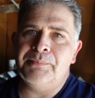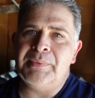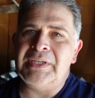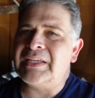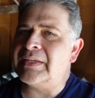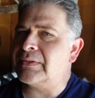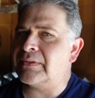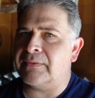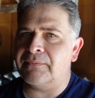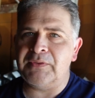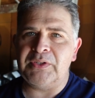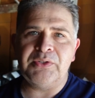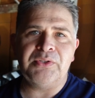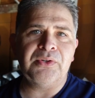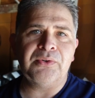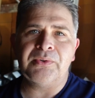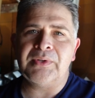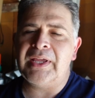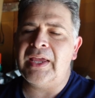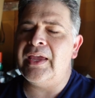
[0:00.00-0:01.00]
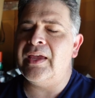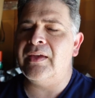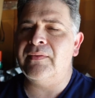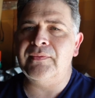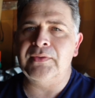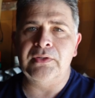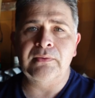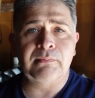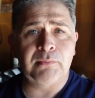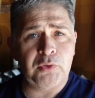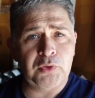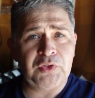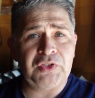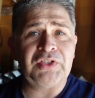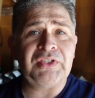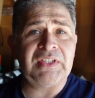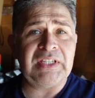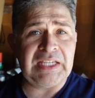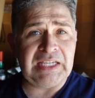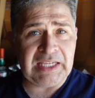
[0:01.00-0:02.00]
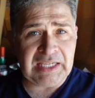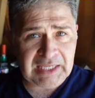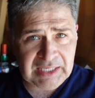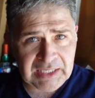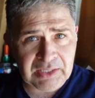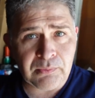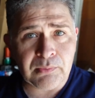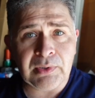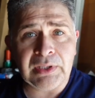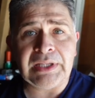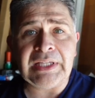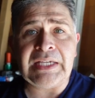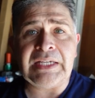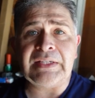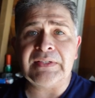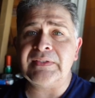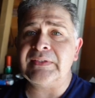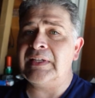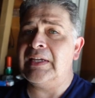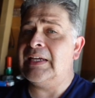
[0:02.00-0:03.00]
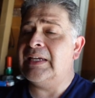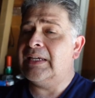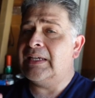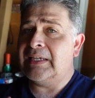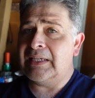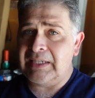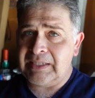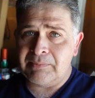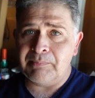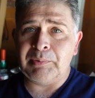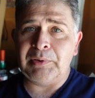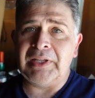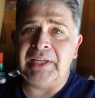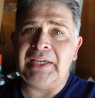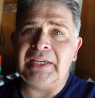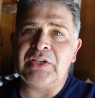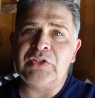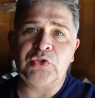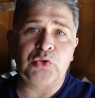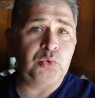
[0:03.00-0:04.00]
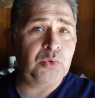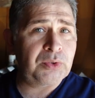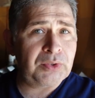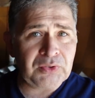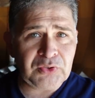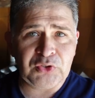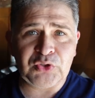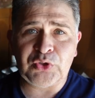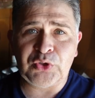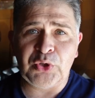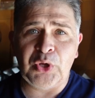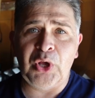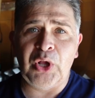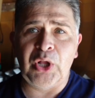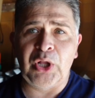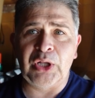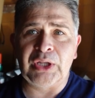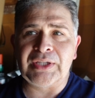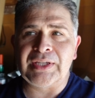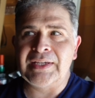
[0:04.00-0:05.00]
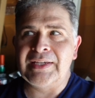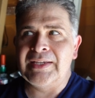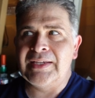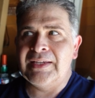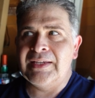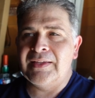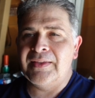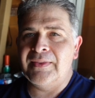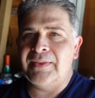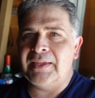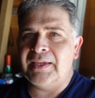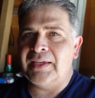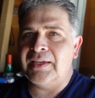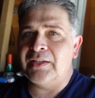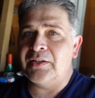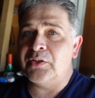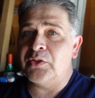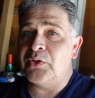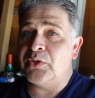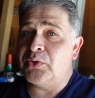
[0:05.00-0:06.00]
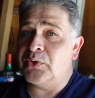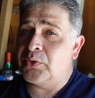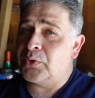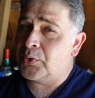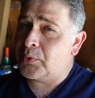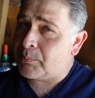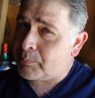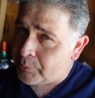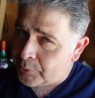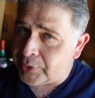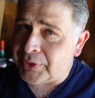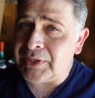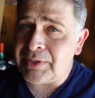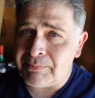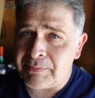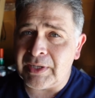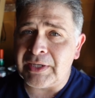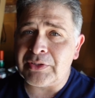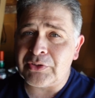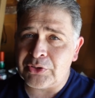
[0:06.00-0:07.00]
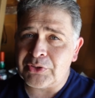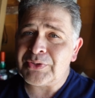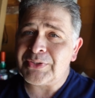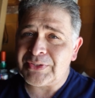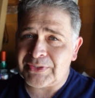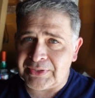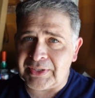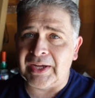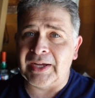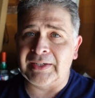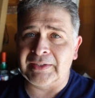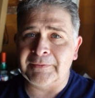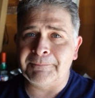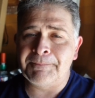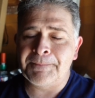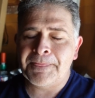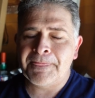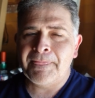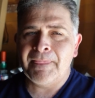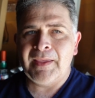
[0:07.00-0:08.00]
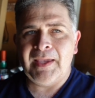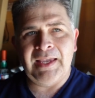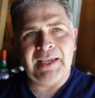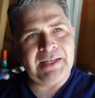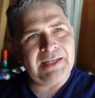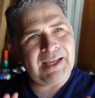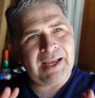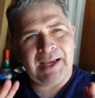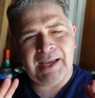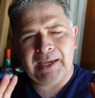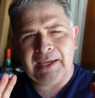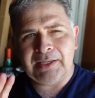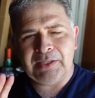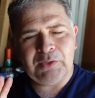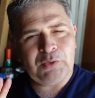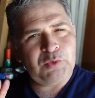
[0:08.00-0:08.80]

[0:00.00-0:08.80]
because if you don't have an emergency key release in place or installed, then you're pretty much stuck. And I